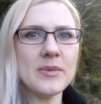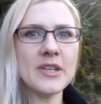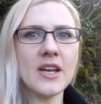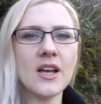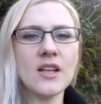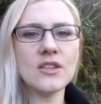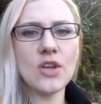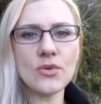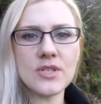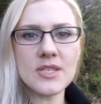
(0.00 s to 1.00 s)
in a
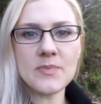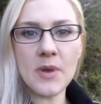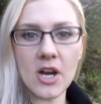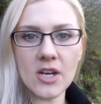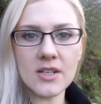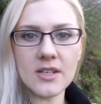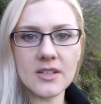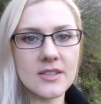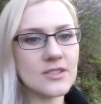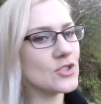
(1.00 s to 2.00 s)
Lotus Park.
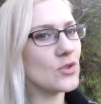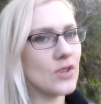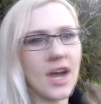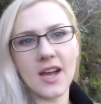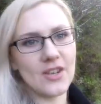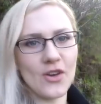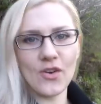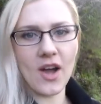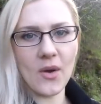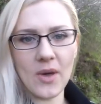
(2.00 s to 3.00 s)
Do not know
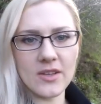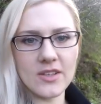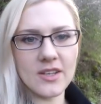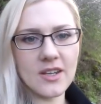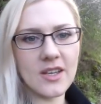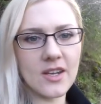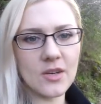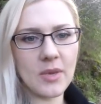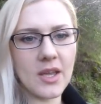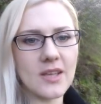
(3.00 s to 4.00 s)
how well you can hear
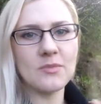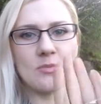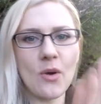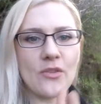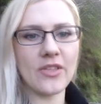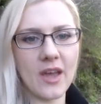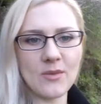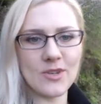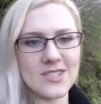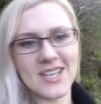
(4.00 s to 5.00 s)
me. Both
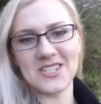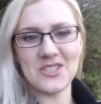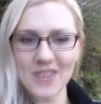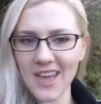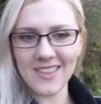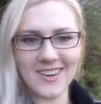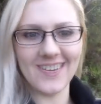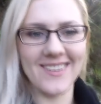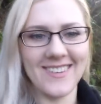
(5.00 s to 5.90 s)
cameras are together.